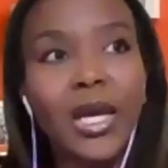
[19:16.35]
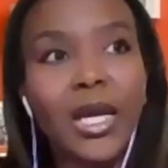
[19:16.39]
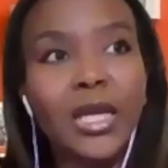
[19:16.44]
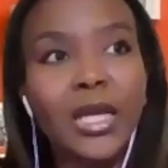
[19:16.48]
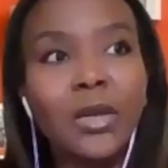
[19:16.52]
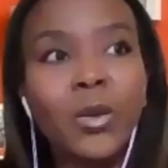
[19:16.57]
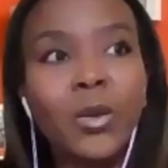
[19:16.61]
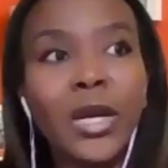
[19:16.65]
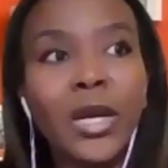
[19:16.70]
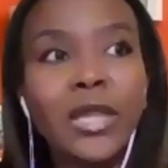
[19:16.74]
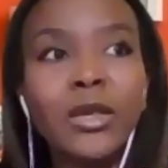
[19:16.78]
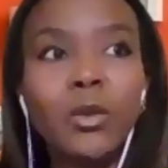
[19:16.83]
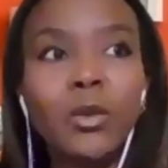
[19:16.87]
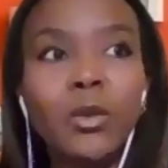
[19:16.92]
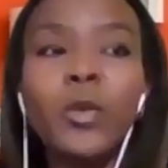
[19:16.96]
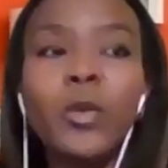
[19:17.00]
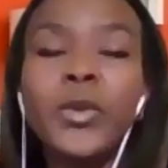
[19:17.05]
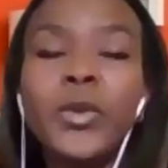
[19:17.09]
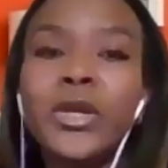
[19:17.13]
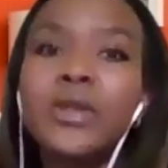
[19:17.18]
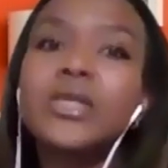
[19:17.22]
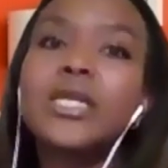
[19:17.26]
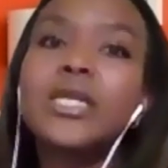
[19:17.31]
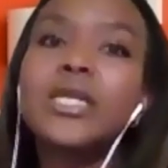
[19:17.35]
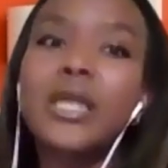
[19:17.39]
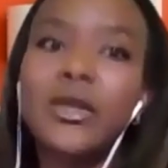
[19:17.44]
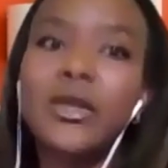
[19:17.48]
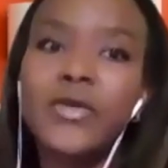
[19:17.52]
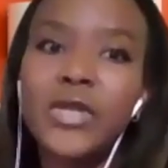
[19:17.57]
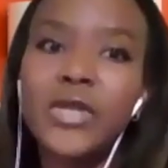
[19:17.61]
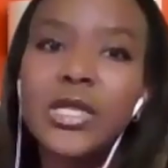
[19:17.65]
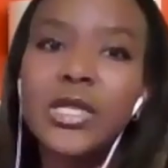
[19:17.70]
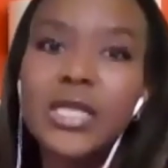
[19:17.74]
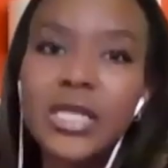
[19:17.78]
in a way that will build
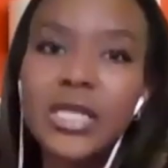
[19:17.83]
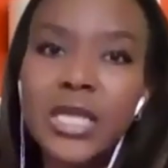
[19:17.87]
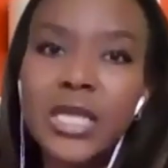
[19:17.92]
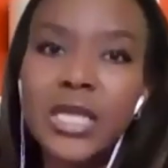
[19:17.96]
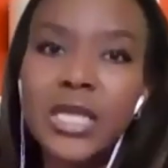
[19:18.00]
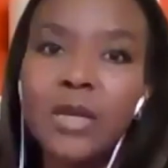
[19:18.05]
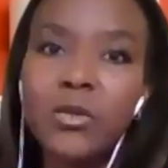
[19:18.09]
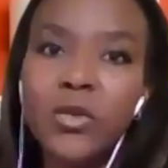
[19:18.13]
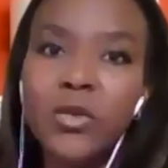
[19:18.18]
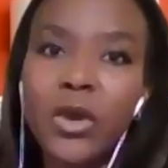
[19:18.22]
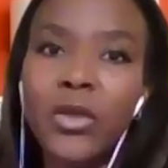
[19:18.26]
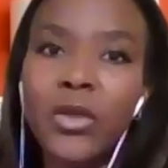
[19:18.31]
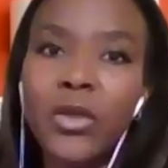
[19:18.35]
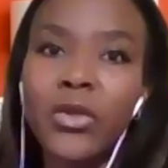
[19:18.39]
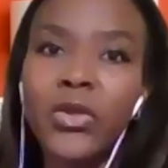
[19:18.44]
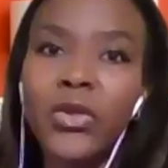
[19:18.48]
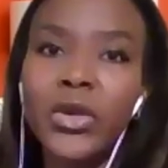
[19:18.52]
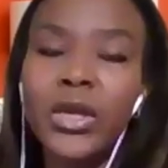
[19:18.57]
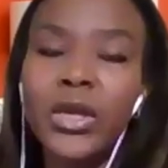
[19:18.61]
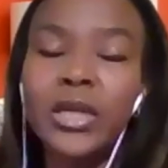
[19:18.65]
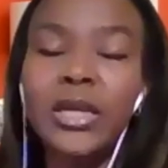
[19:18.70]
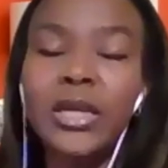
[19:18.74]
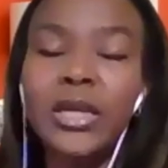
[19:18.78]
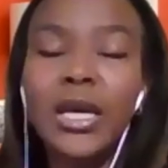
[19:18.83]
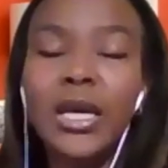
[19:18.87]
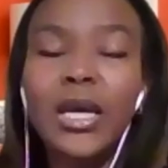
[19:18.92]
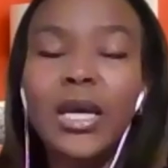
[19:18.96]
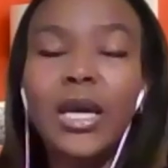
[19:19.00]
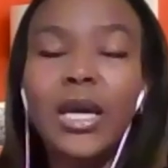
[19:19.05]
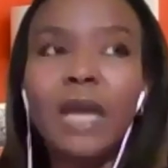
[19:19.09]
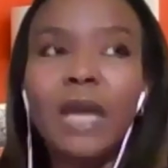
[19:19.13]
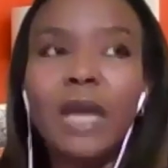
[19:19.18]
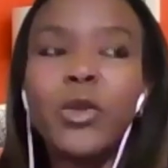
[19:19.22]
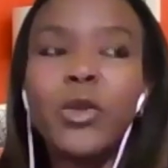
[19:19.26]
self-esteem rather than
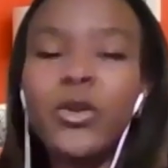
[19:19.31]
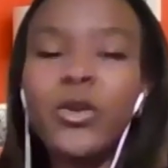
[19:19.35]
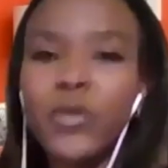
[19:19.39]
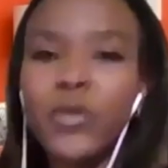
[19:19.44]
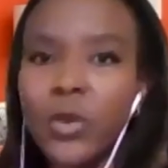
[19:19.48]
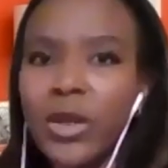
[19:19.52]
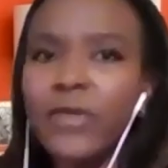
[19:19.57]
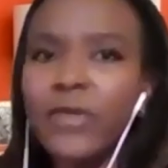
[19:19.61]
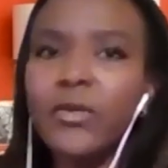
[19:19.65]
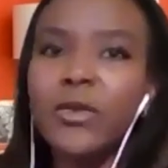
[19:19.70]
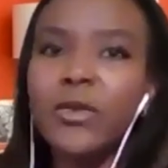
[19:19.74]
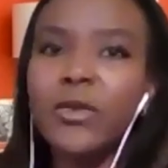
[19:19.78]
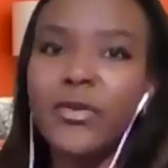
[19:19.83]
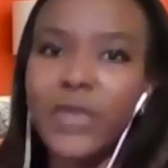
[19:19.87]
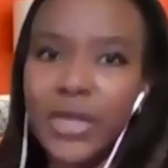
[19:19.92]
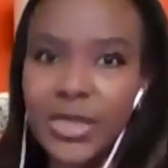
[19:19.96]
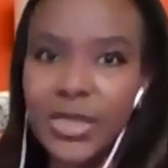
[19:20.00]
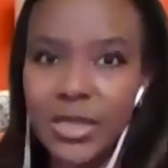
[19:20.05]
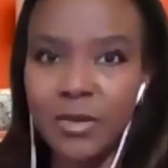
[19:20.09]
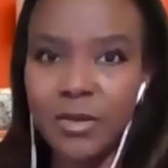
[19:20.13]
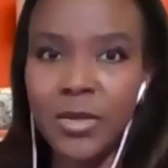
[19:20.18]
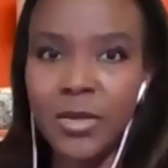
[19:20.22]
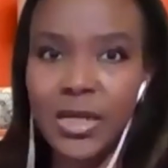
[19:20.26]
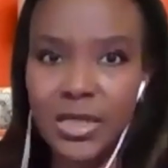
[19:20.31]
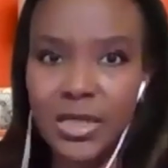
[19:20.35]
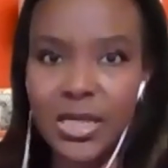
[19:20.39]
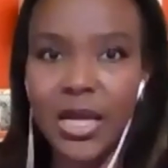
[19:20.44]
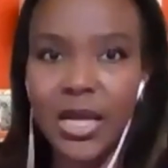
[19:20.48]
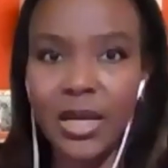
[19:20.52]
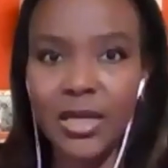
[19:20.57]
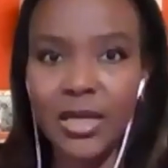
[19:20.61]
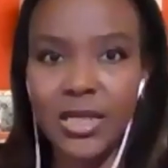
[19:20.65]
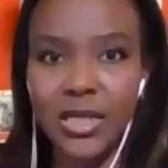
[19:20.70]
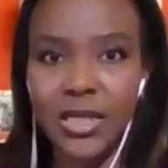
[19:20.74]
and move away from a victim
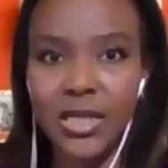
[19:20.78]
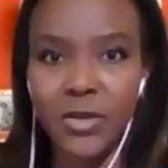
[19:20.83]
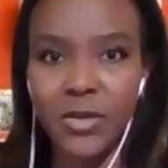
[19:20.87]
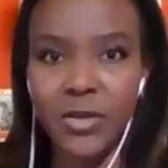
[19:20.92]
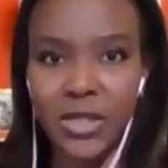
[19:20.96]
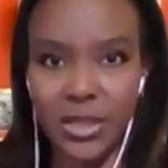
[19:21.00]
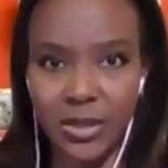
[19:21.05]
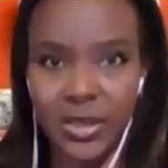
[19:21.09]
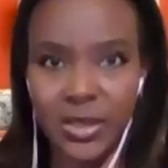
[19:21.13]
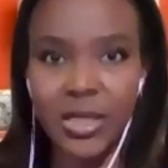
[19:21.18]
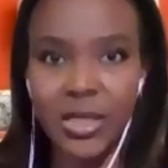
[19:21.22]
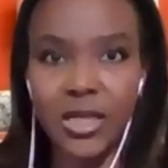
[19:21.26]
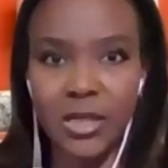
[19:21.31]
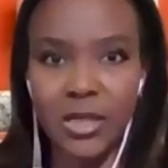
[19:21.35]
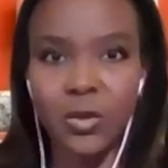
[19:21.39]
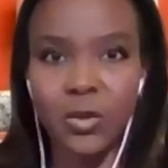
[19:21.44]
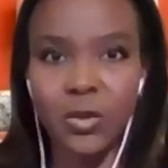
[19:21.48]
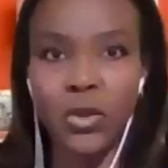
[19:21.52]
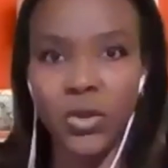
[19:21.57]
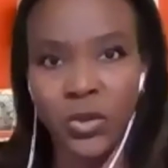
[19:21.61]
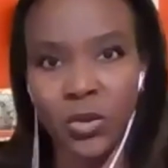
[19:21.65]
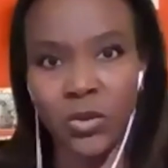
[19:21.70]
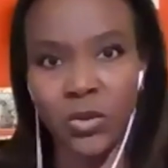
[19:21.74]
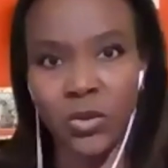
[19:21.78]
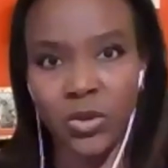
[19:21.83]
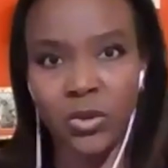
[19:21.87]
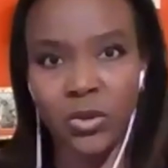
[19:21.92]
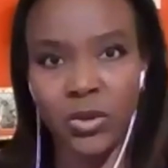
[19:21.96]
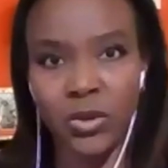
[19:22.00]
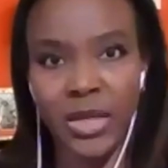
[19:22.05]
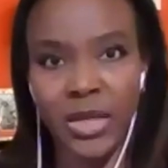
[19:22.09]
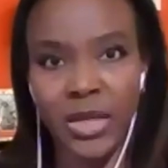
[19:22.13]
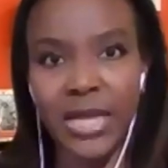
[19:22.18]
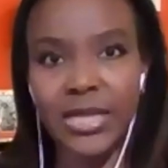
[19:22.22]
mentality, which I think is what you're
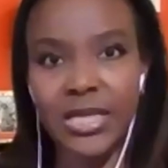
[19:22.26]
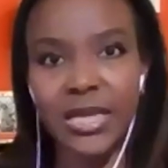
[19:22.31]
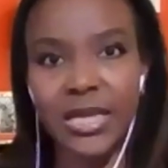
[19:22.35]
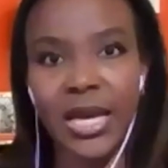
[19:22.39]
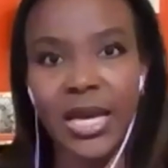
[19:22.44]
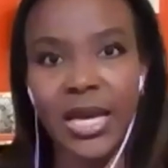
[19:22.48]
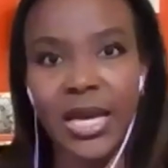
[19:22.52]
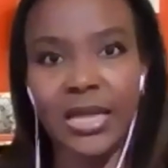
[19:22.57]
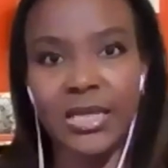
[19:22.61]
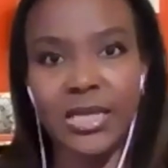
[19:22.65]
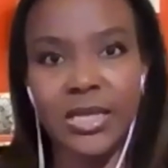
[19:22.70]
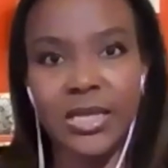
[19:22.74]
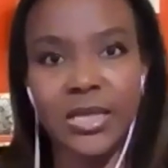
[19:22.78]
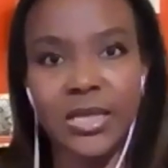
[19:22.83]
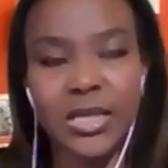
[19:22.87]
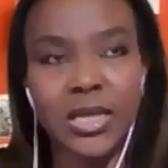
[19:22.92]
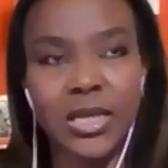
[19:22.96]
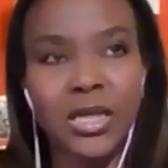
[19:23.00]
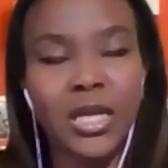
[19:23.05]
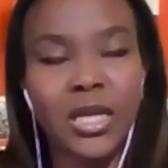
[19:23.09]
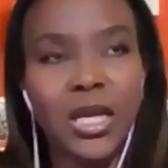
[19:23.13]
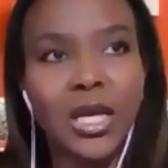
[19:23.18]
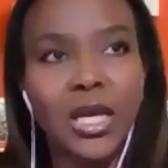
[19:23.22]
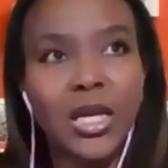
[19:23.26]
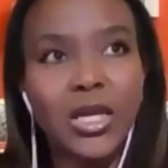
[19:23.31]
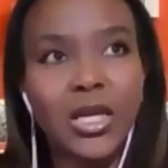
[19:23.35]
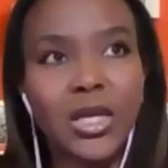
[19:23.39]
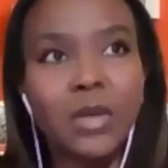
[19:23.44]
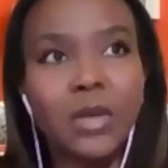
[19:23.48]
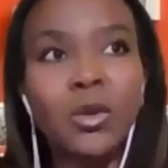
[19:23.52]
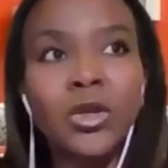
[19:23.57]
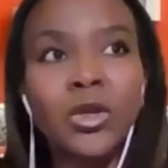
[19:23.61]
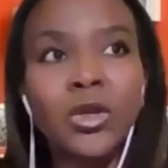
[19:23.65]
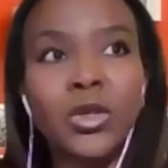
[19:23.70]
you're getting at, is that
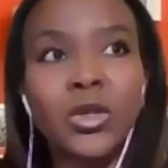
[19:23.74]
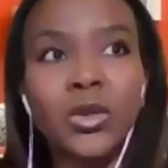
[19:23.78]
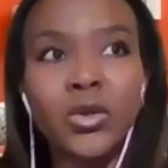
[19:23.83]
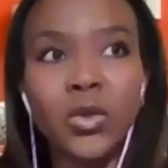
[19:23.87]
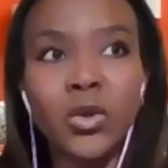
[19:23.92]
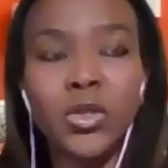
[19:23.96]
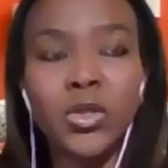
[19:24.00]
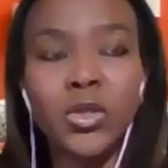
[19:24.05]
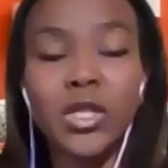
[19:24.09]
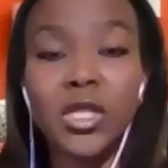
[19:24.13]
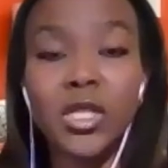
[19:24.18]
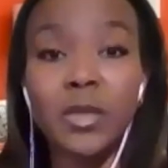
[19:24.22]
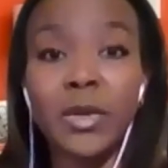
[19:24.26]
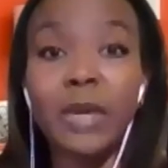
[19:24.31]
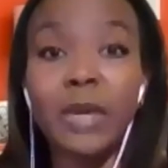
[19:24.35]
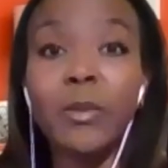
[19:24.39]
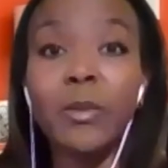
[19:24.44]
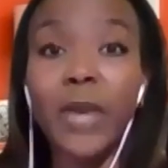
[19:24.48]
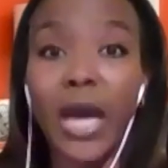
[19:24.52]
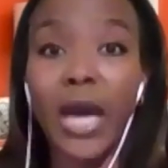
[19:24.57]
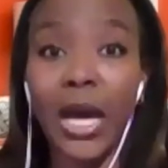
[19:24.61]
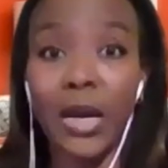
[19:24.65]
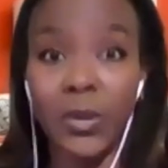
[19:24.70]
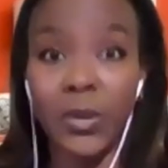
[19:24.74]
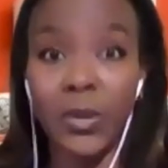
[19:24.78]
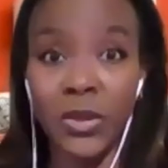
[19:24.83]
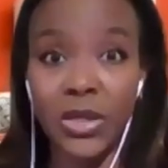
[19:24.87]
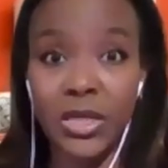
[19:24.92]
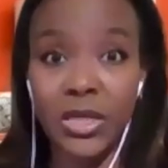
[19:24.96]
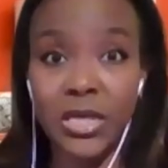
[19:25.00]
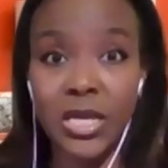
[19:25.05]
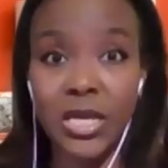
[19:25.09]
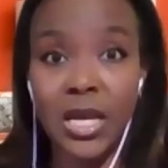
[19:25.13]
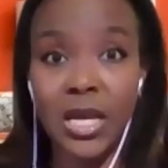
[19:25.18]
you want your daughter to be
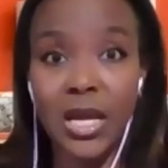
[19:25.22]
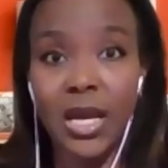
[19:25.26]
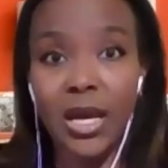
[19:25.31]
empowered